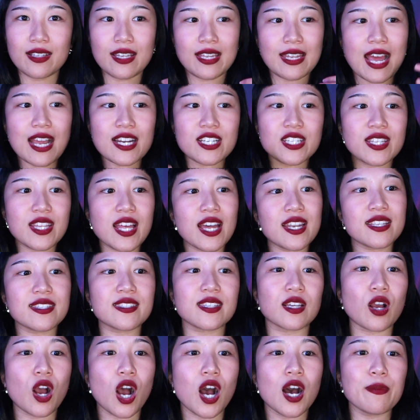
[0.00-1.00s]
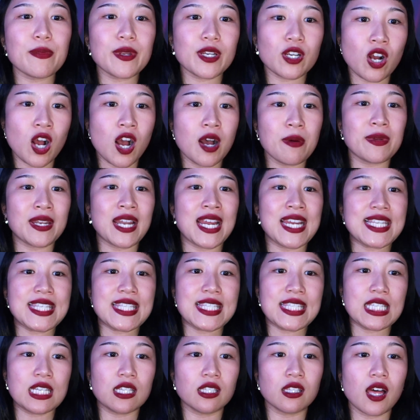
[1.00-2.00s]
And actually that is a common comment I
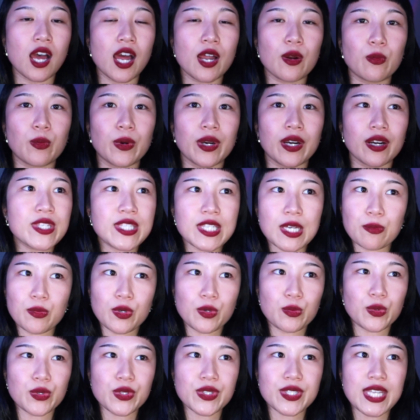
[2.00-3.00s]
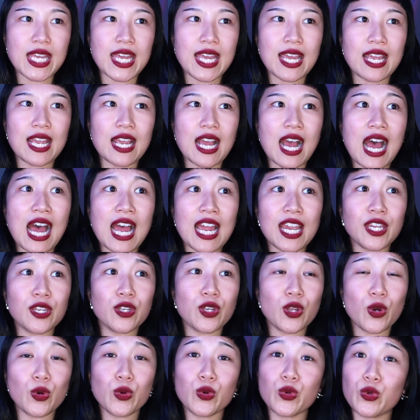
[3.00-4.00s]
see a lot, where someone will say, I
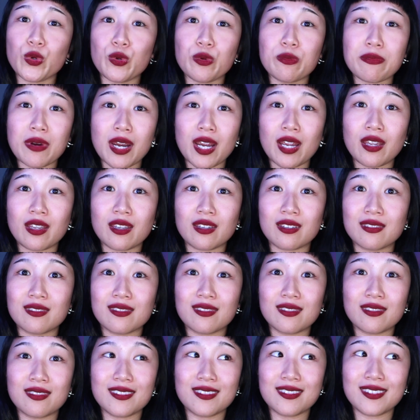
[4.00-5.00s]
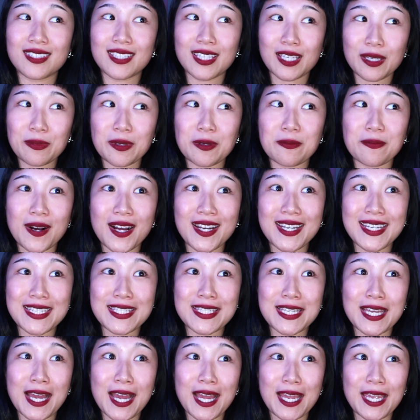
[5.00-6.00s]
know who my Kibbe body
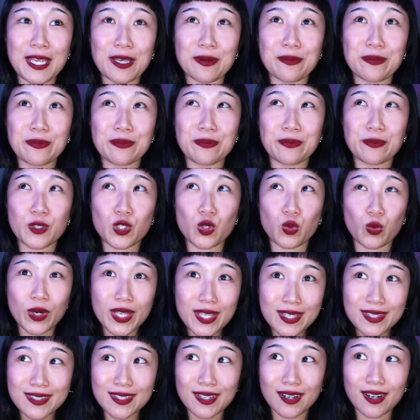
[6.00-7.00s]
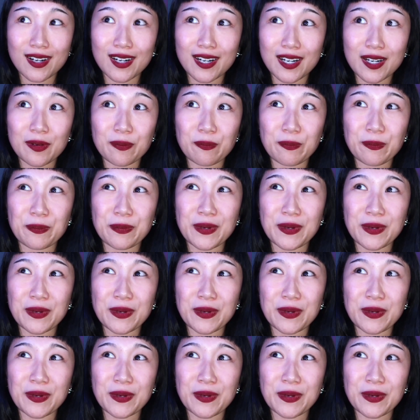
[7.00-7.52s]
type twins are,